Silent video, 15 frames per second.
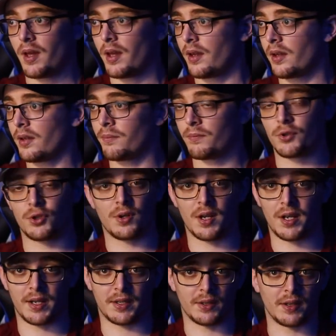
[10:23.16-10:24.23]
I'm sure I
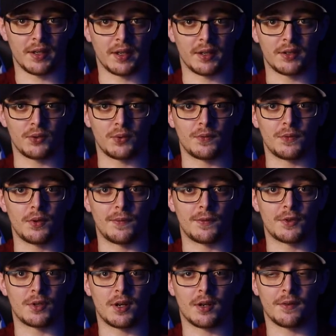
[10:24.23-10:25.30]
can link to a few
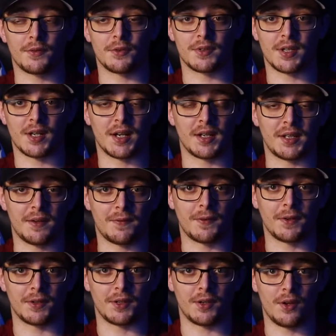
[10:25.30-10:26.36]
photographers that I
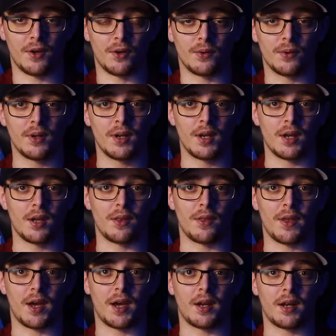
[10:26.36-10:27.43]
definitely know
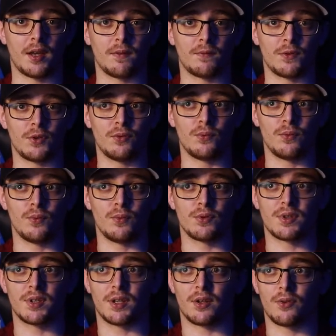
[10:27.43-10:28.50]
that have
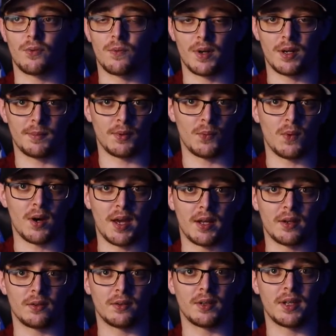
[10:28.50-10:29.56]
used incredibly wide
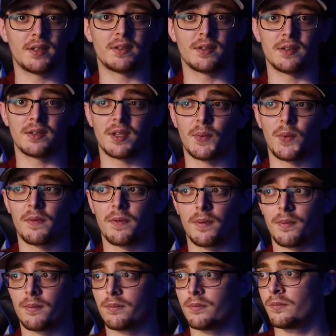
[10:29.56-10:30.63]
angle lenses, anywhere
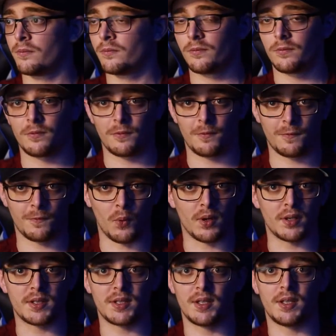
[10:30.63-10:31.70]
from
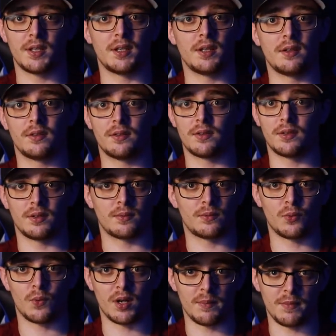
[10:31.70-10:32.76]
14 to
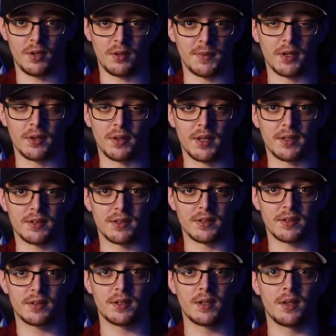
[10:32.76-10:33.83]
20 millimeter
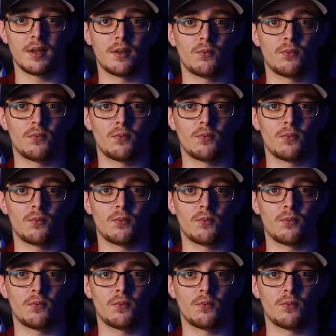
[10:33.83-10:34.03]
lenses,